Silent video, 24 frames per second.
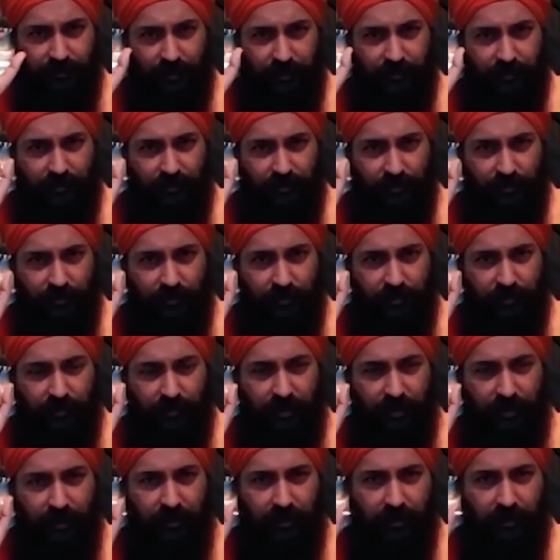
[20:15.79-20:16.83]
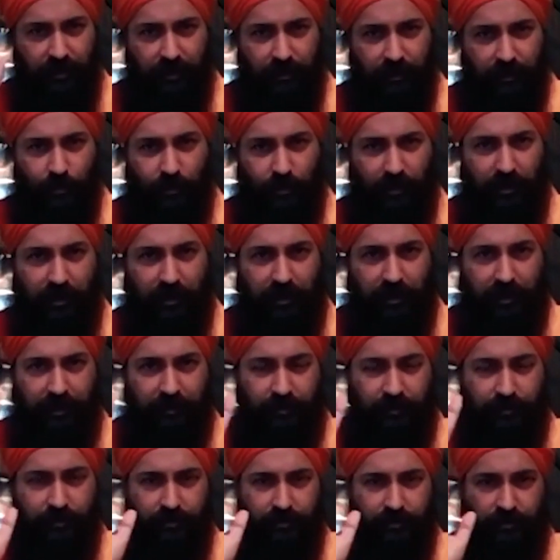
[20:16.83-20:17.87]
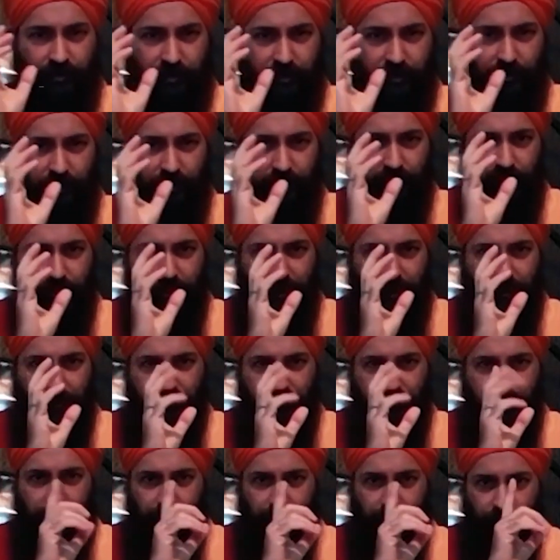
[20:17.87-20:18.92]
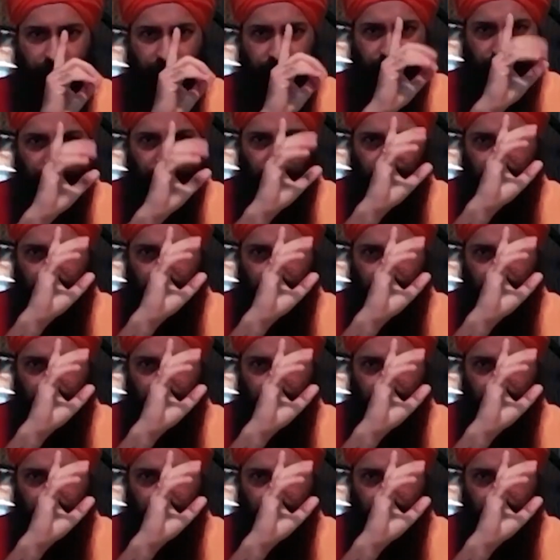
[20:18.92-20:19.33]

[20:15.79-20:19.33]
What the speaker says: Tense your skull and localize yourself into